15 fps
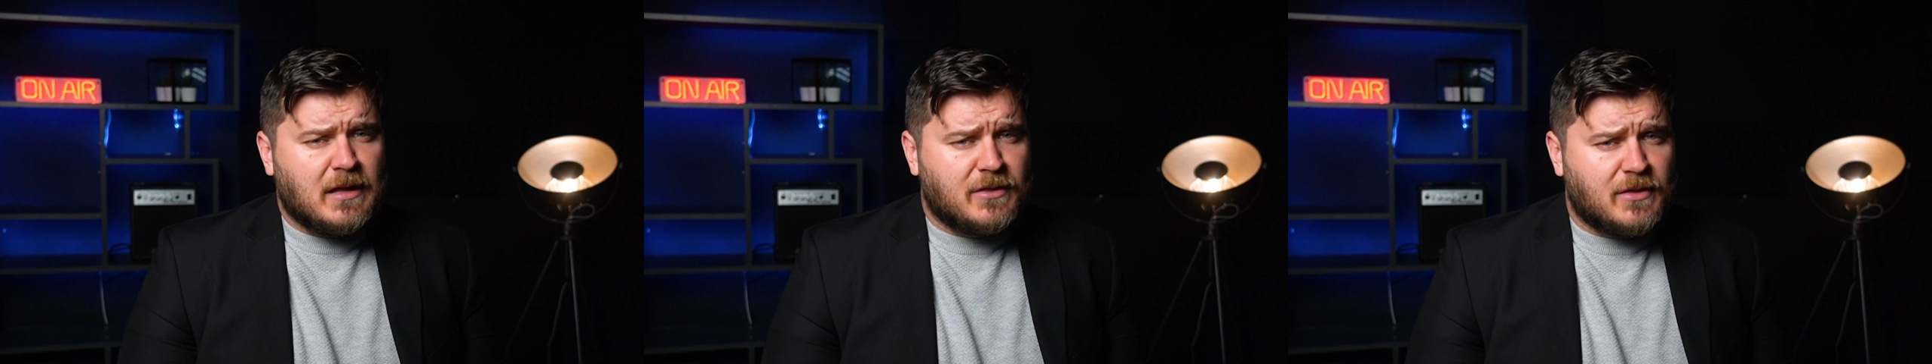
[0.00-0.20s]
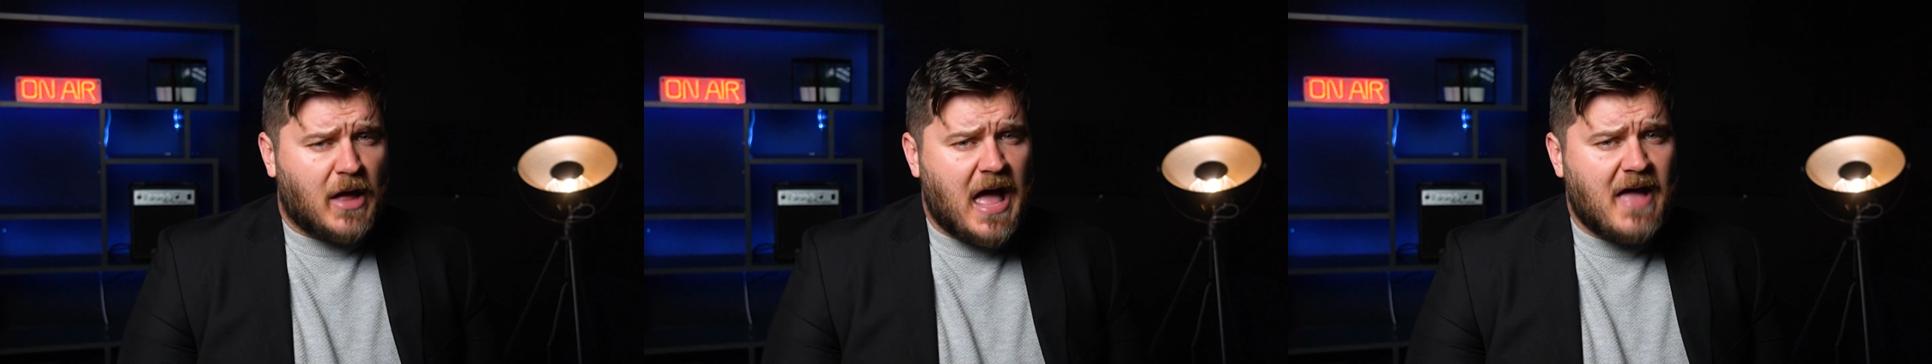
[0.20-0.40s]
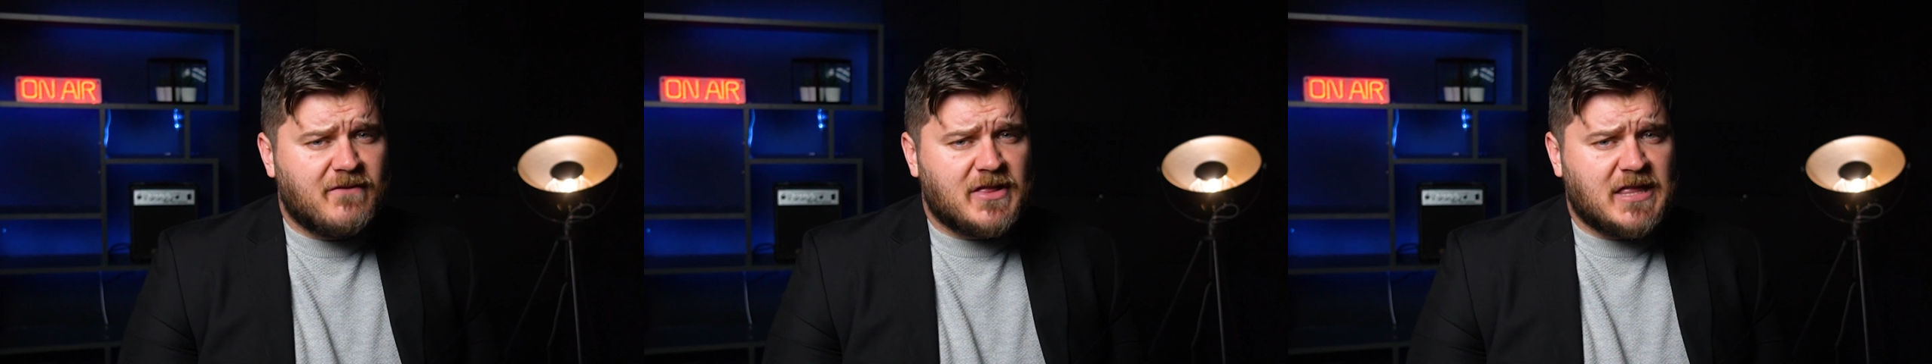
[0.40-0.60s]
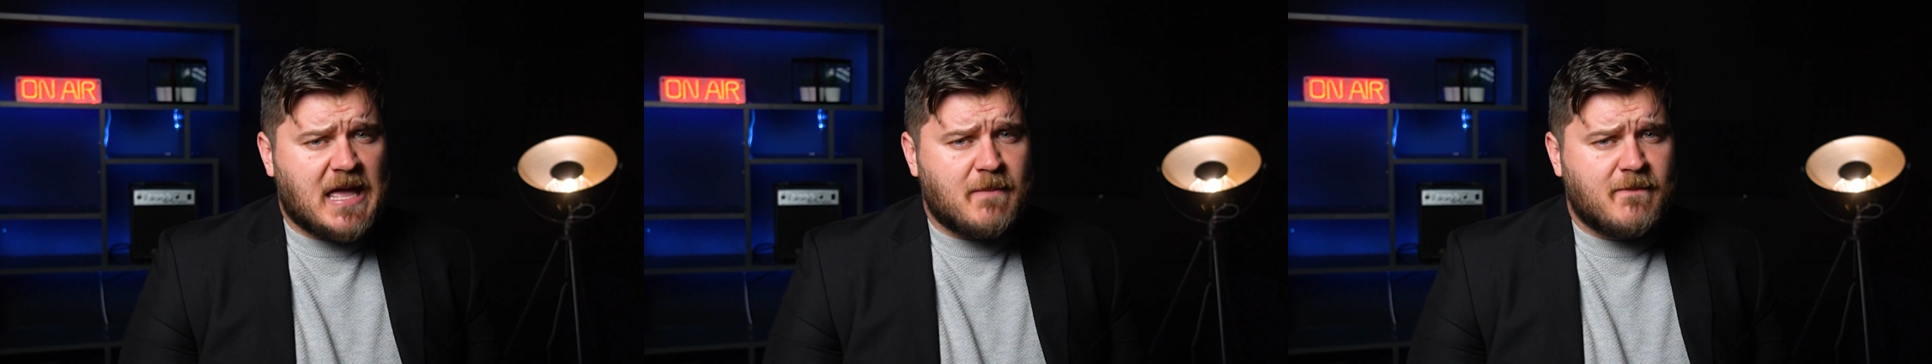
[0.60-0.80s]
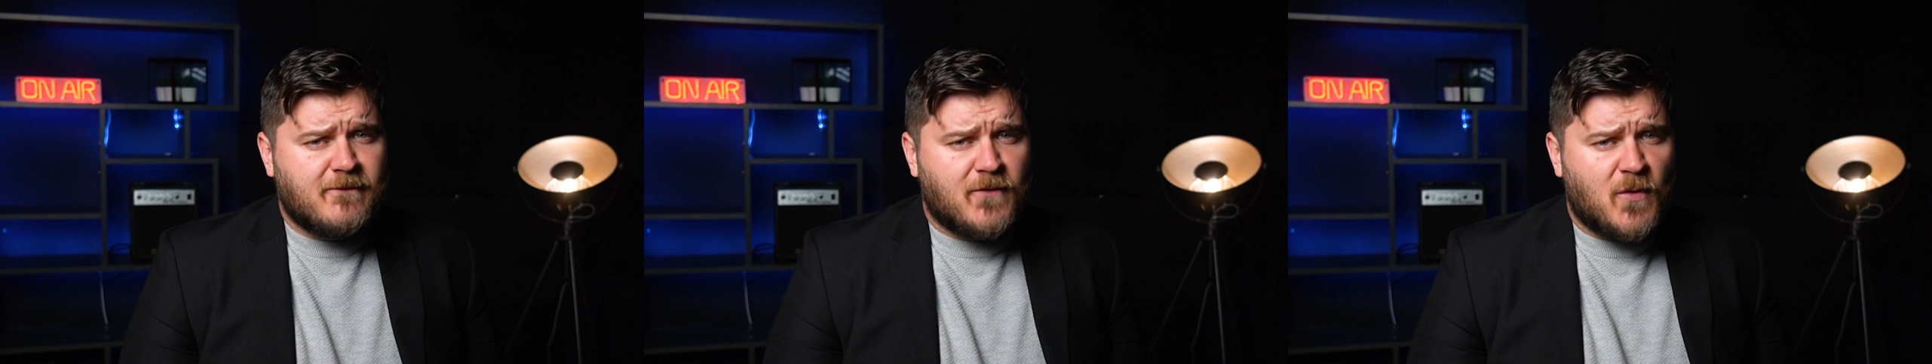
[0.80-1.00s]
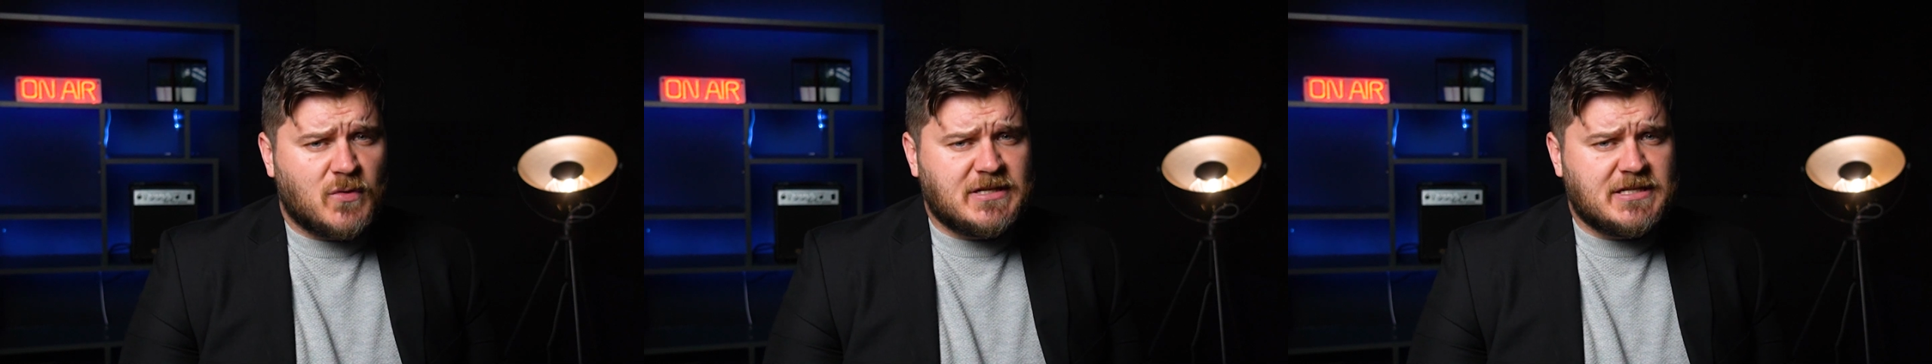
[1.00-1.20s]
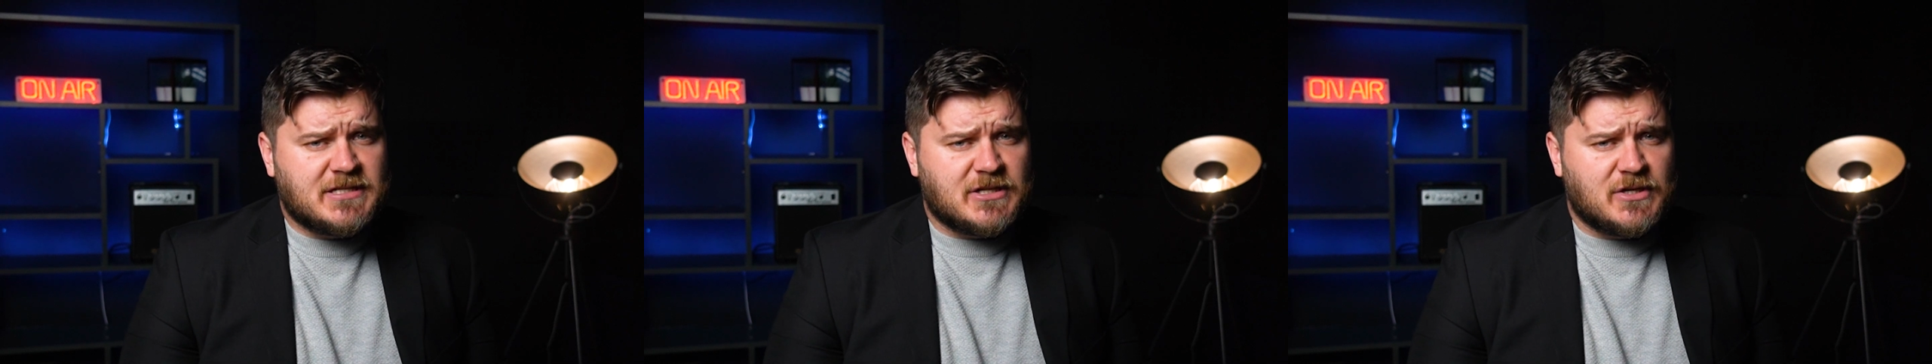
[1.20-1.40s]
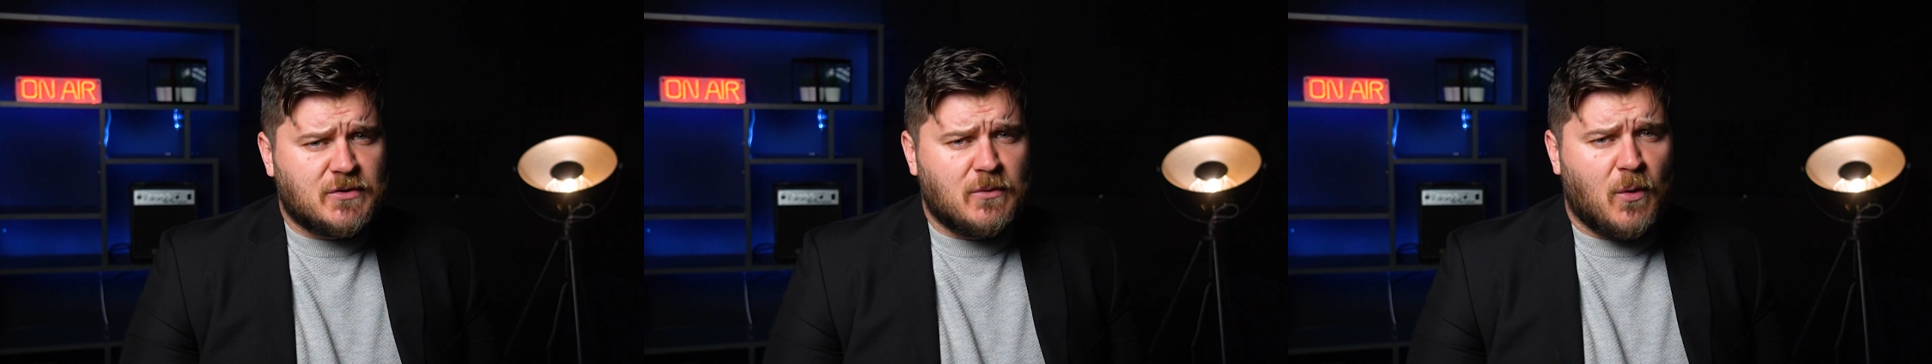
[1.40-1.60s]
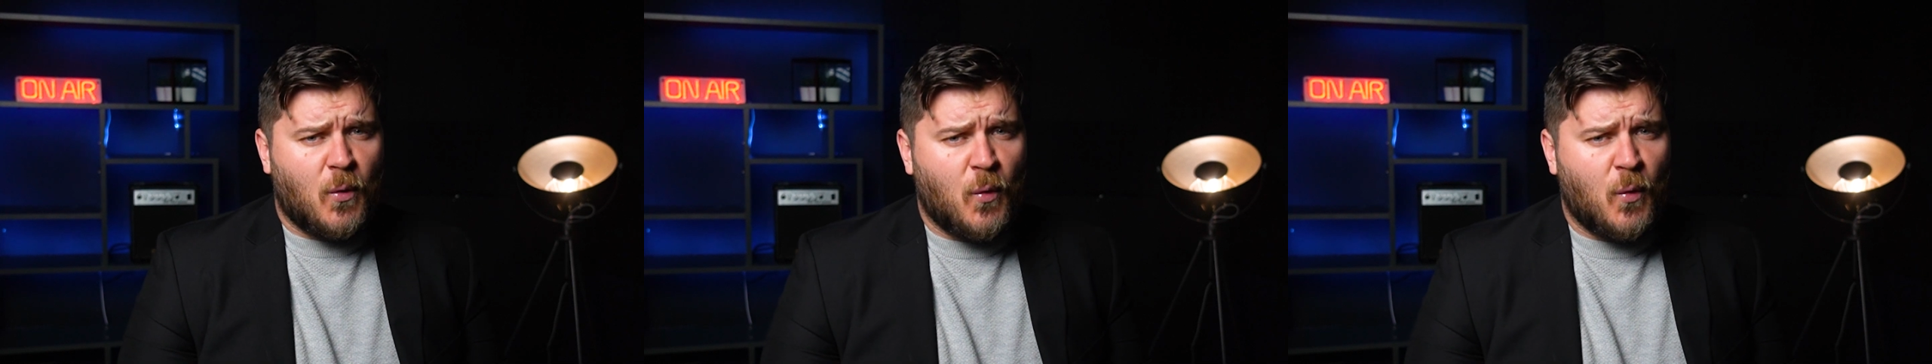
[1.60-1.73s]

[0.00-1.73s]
neither the M42